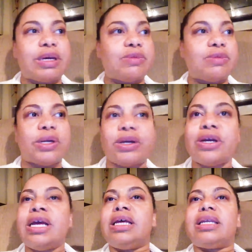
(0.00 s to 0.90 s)
Twitter,
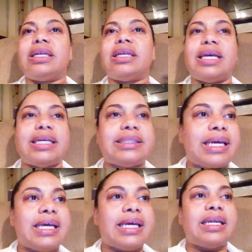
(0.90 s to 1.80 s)

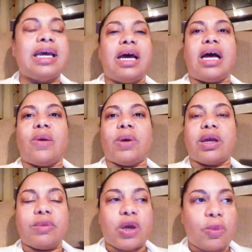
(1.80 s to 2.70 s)
LinkedIn. We're going
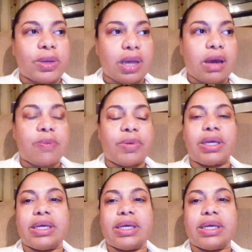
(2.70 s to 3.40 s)
to be opening up a